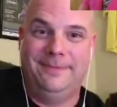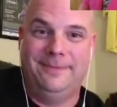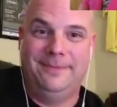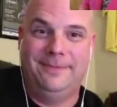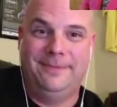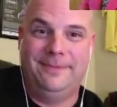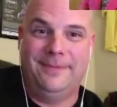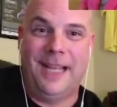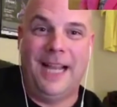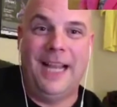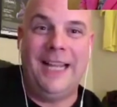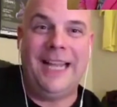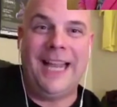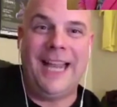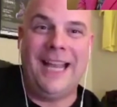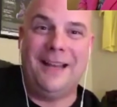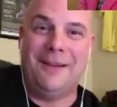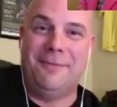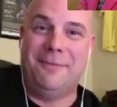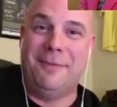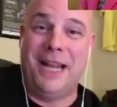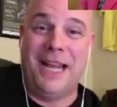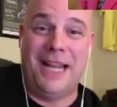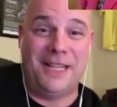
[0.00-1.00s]
I can't
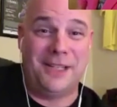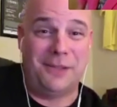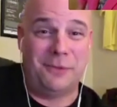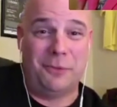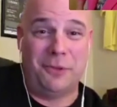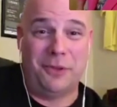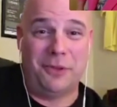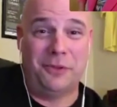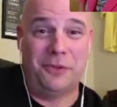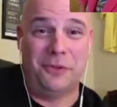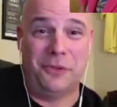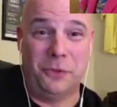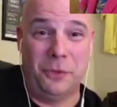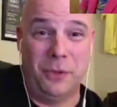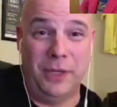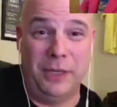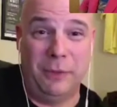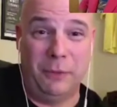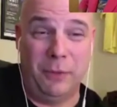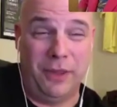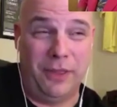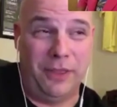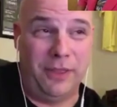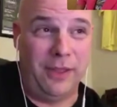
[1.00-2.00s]
imagine what they're doing
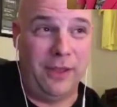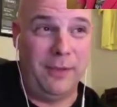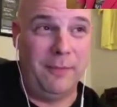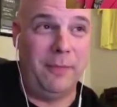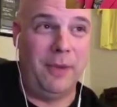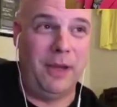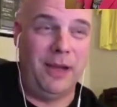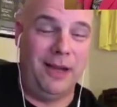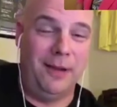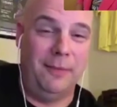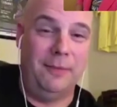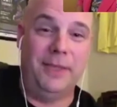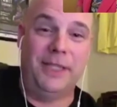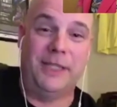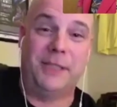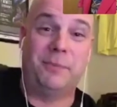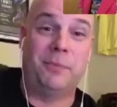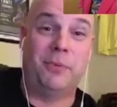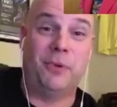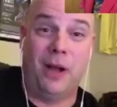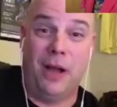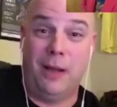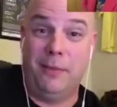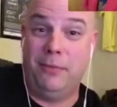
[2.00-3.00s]
with them. It's
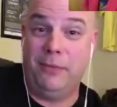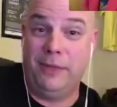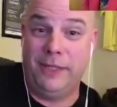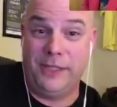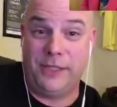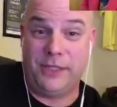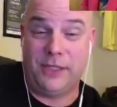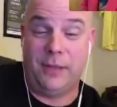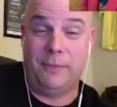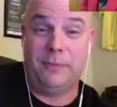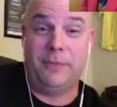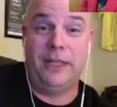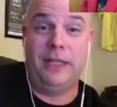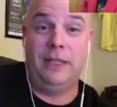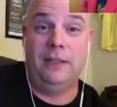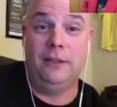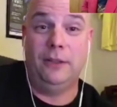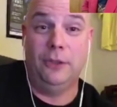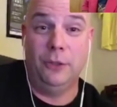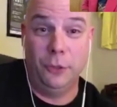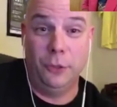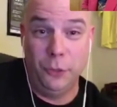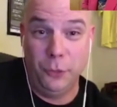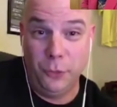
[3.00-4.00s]
probably something
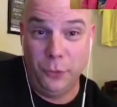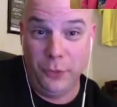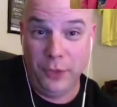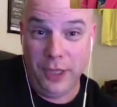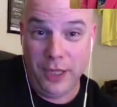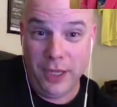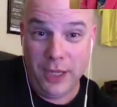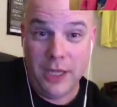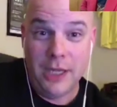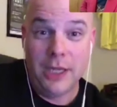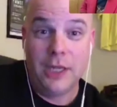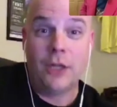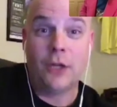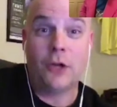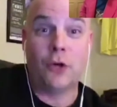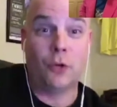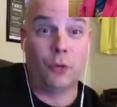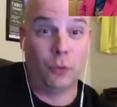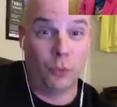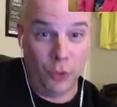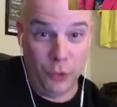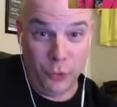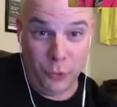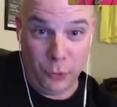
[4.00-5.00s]
lewd,
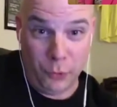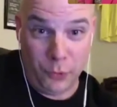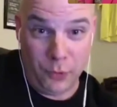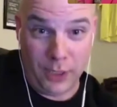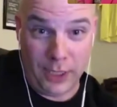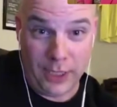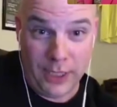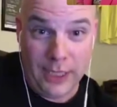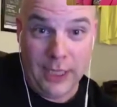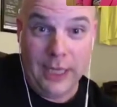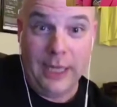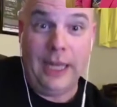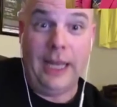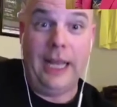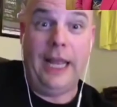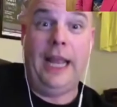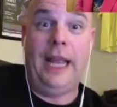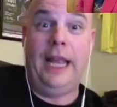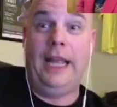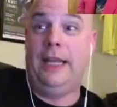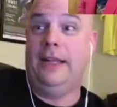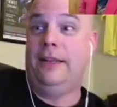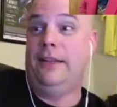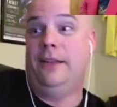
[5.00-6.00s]
crude,
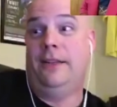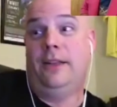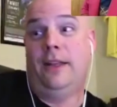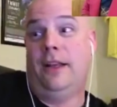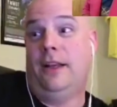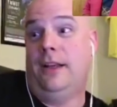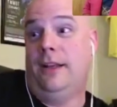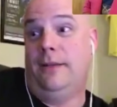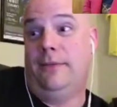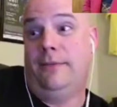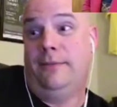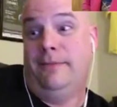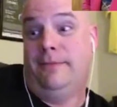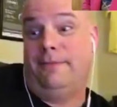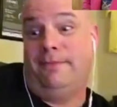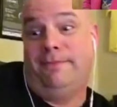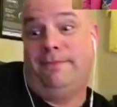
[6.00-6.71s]
and